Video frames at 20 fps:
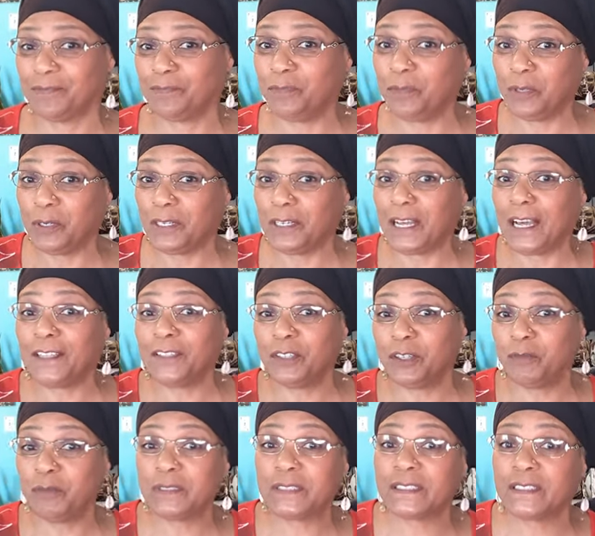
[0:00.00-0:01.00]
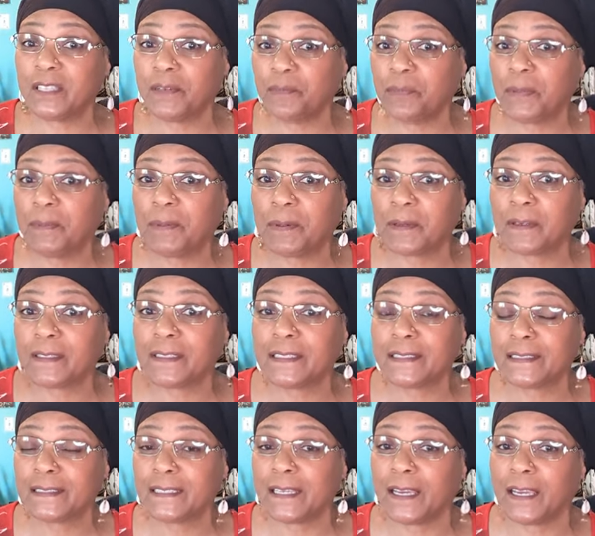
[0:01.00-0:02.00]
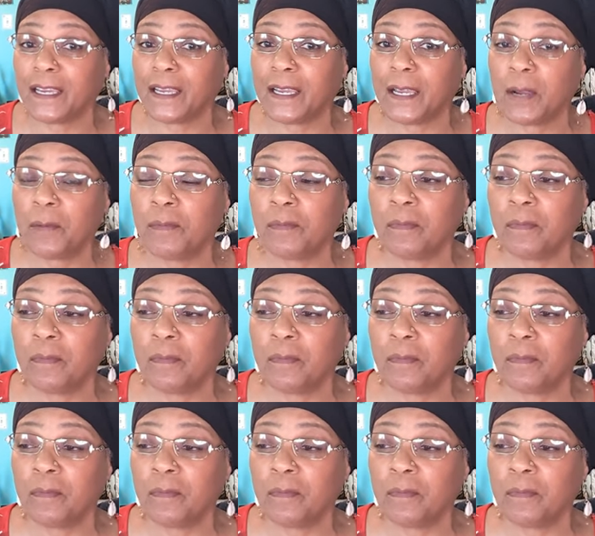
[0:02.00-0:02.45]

Well, I know what some people are going to say.